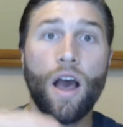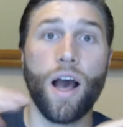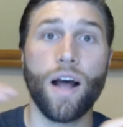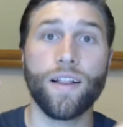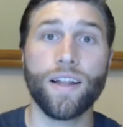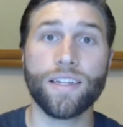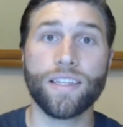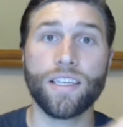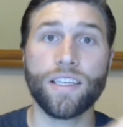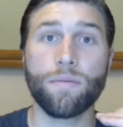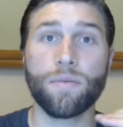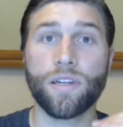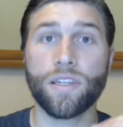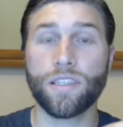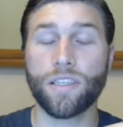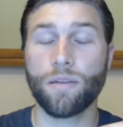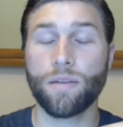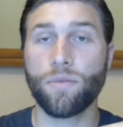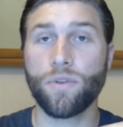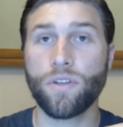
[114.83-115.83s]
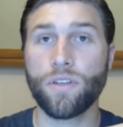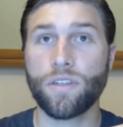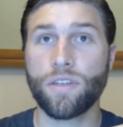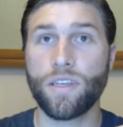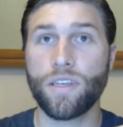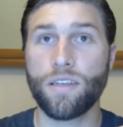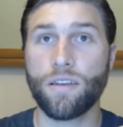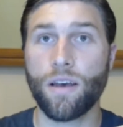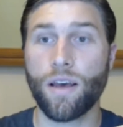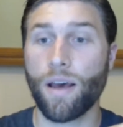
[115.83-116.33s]
I like to keep it as simple as
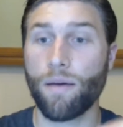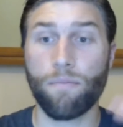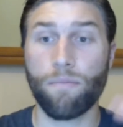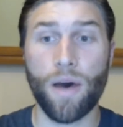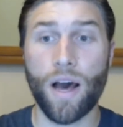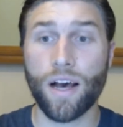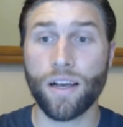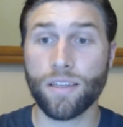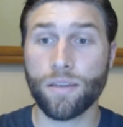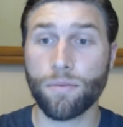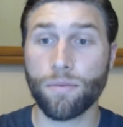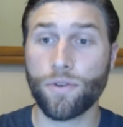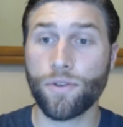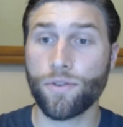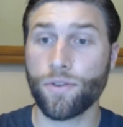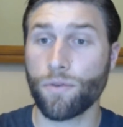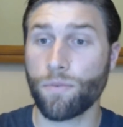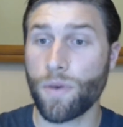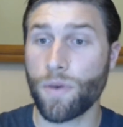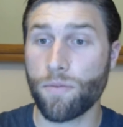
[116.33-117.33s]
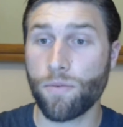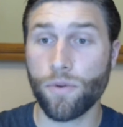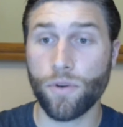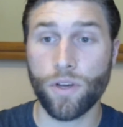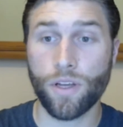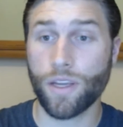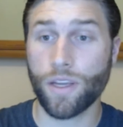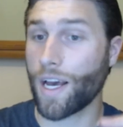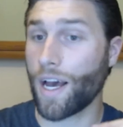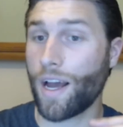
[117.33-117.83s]
possible so people
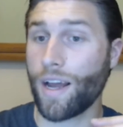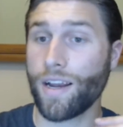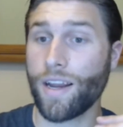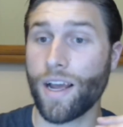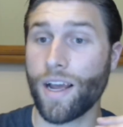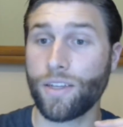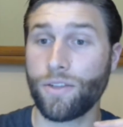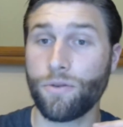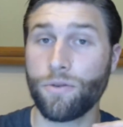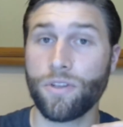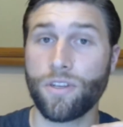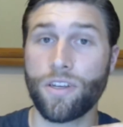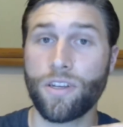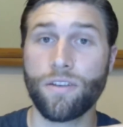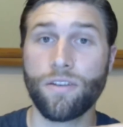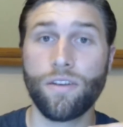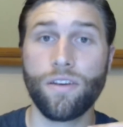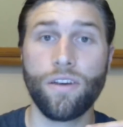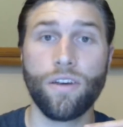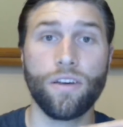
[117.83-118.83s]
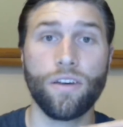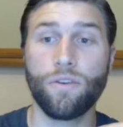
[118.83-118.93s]
can contact you as easy.